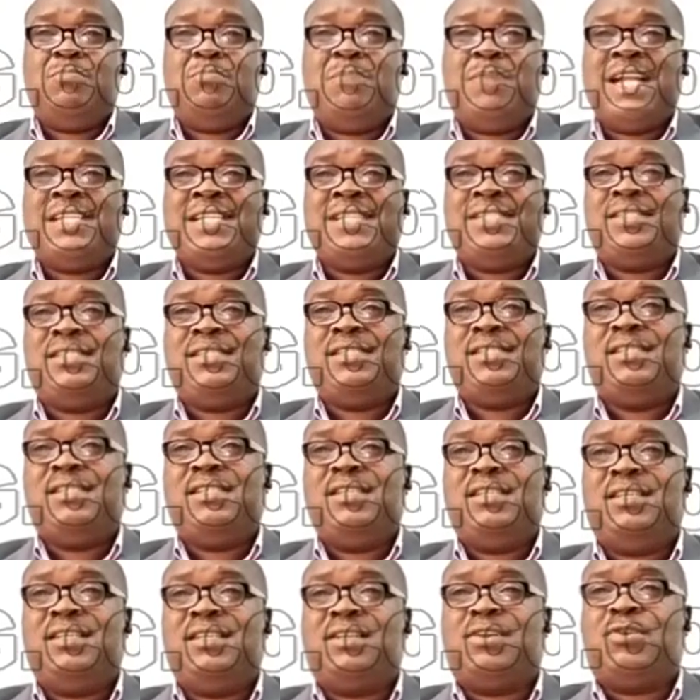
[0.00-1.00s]
match
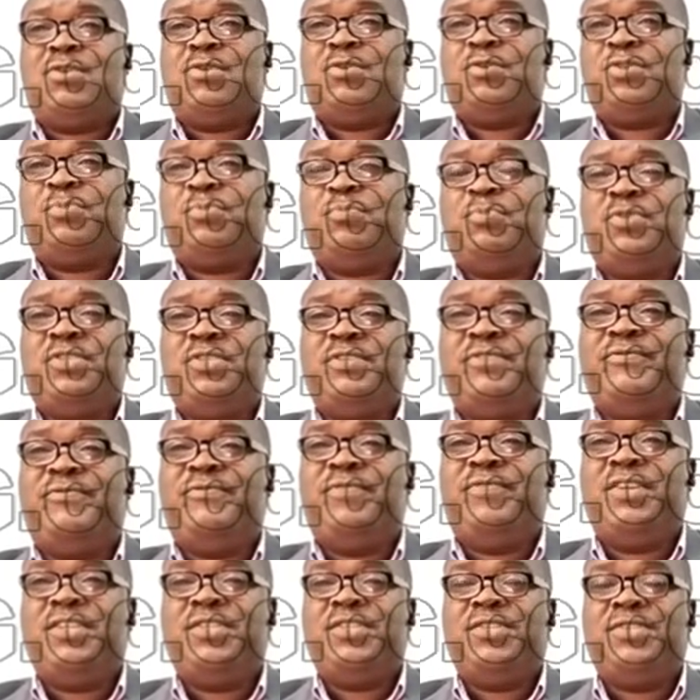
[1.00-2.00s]
cost push
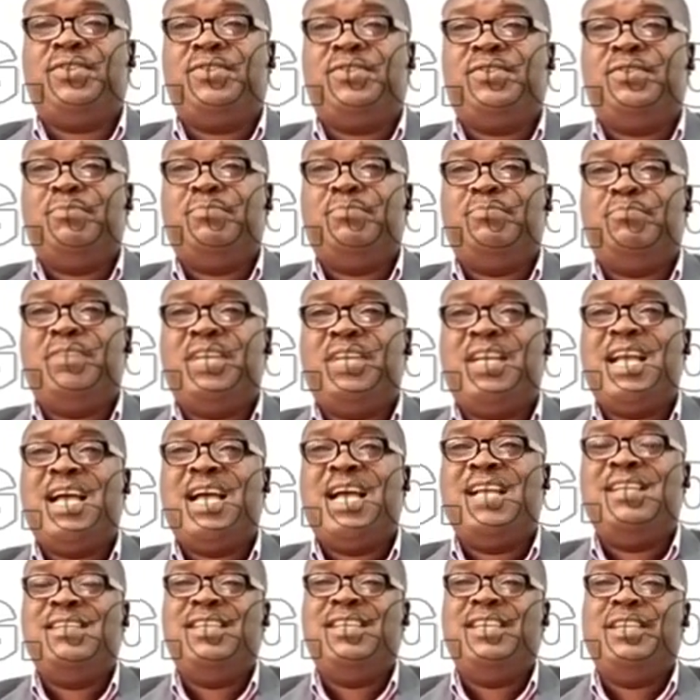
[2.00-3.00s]
inflation
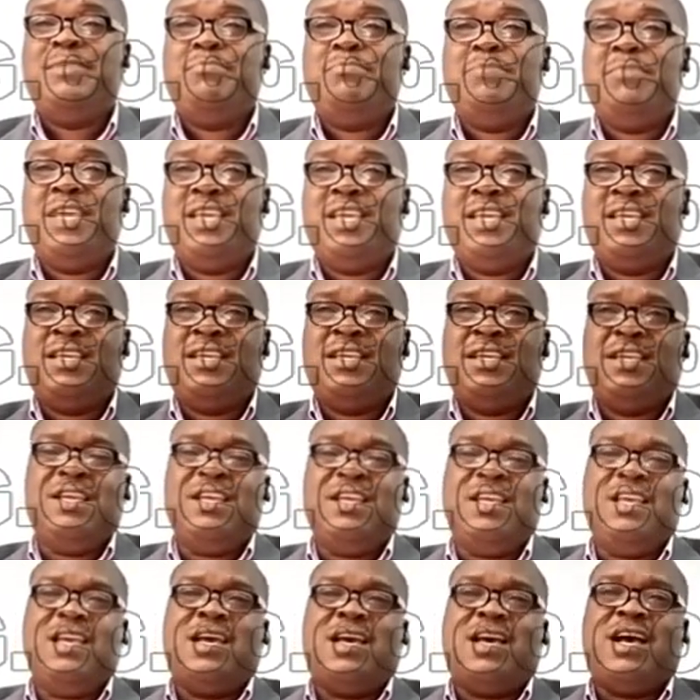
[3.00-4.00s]
began in May,
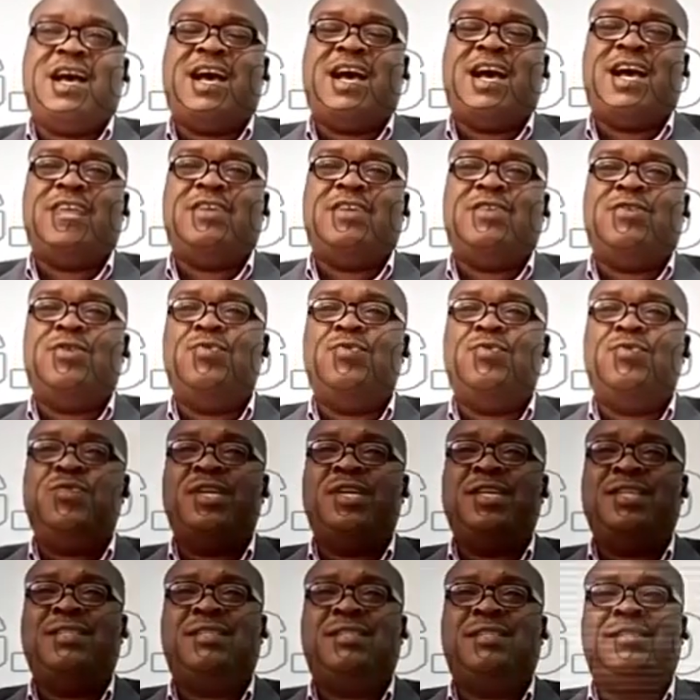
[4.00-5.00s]
I had
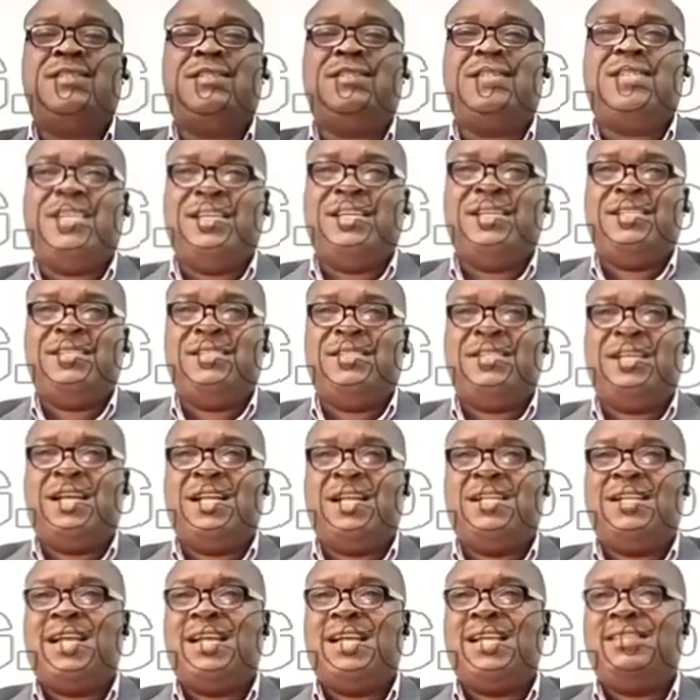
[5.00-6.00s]
always said,
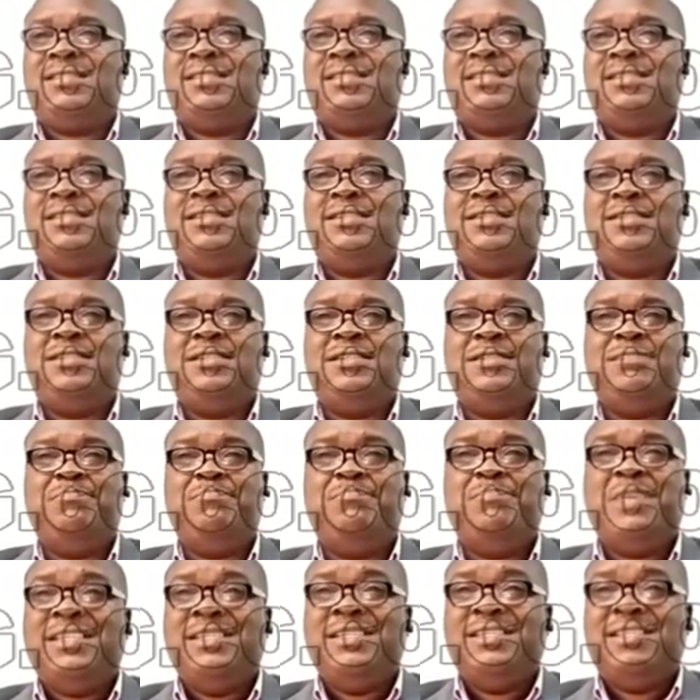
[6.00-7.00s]
and I still
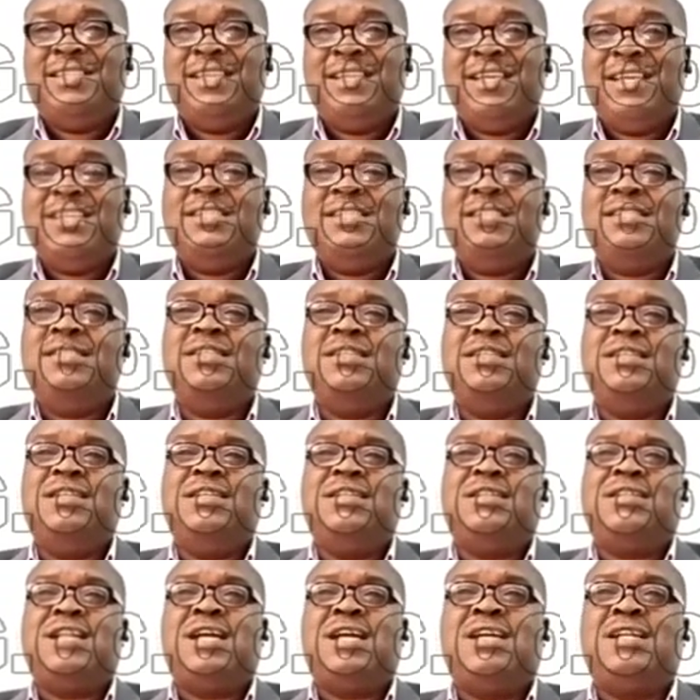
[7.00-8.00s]
maintain,
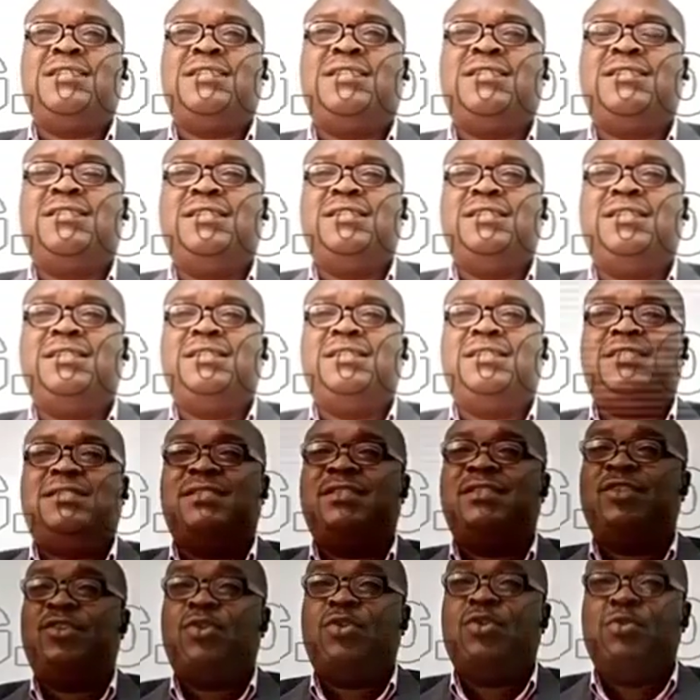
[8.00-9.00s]
that
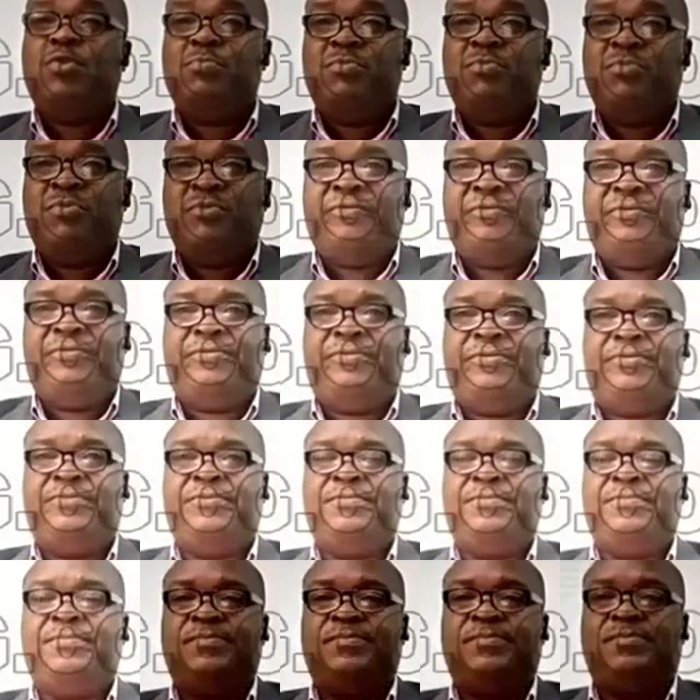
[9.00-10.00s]
the wrong move.
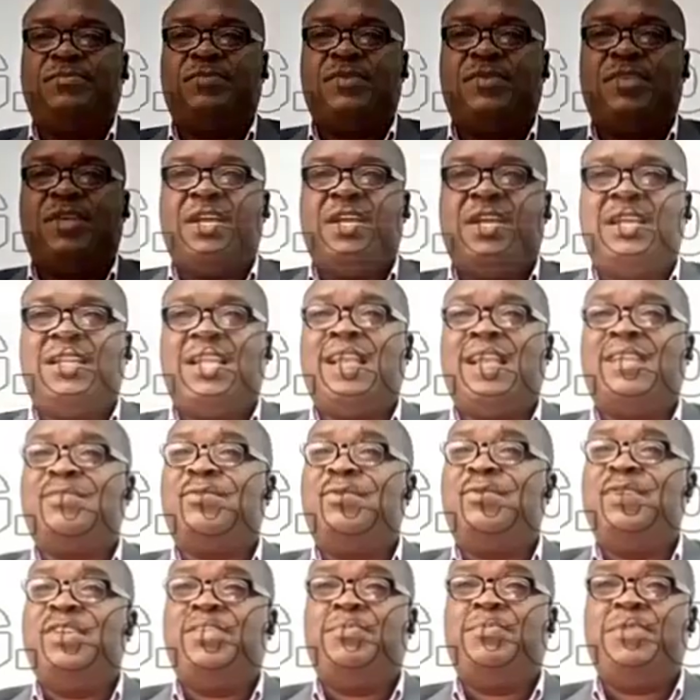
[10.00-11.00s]
It has
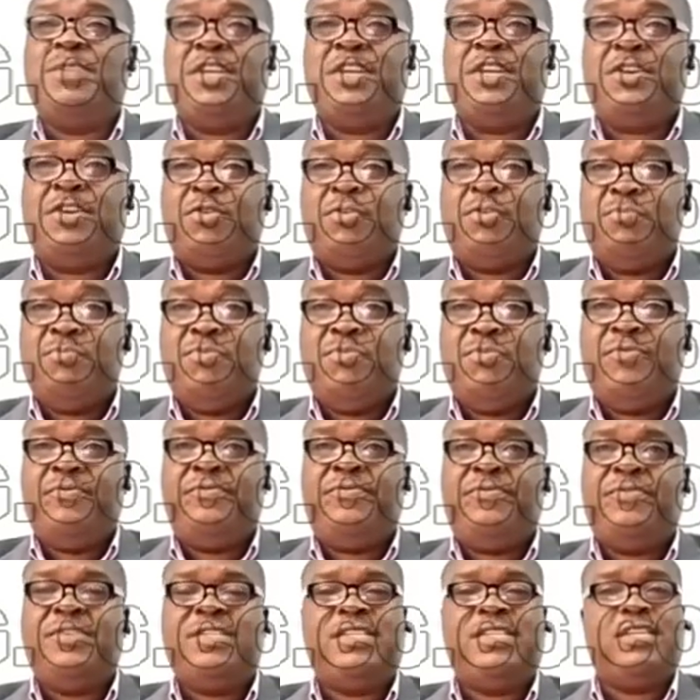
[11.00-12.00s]
always been a wrong
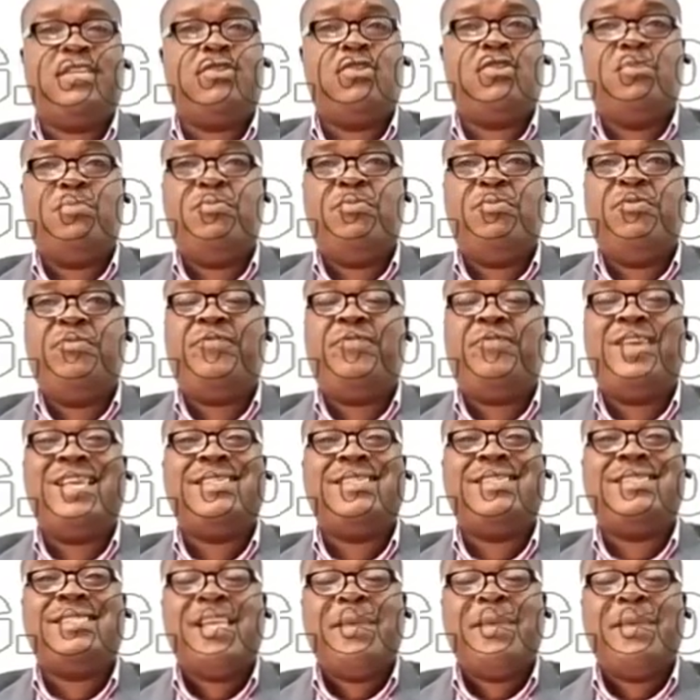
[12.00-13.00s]
move,
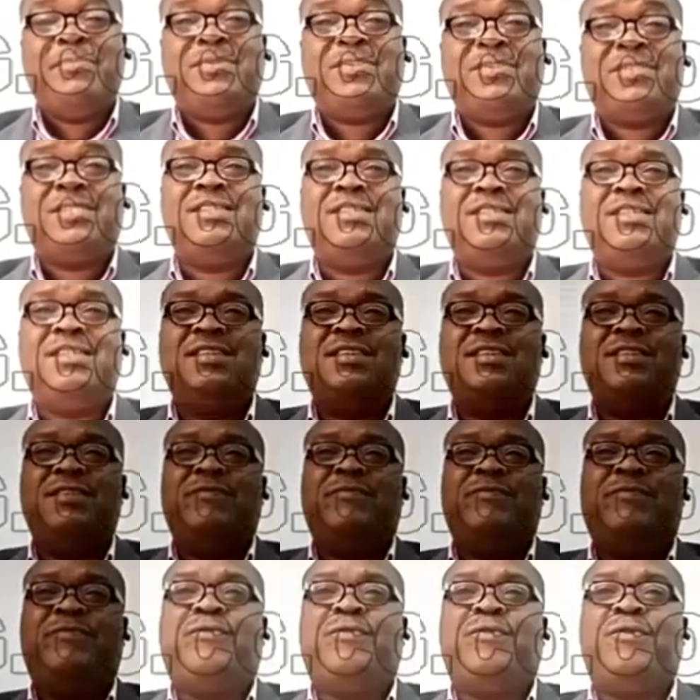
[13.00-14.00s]
except
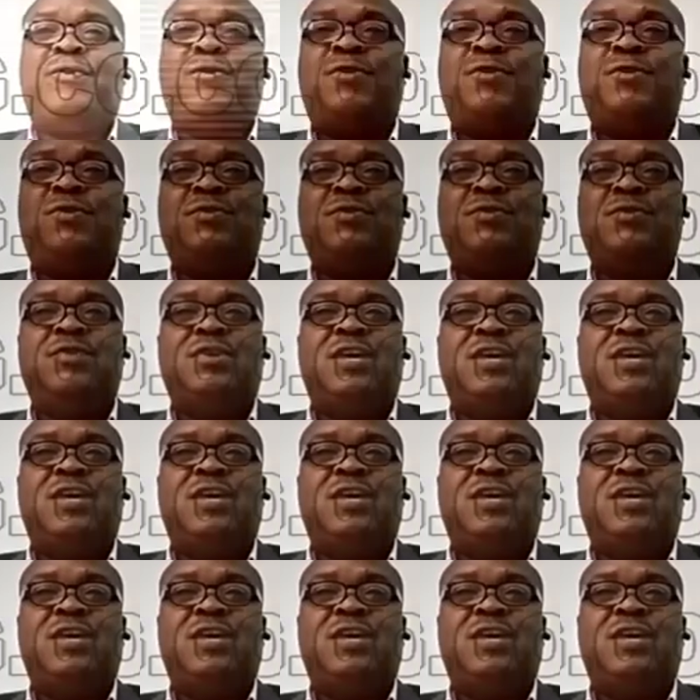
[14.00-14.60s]
for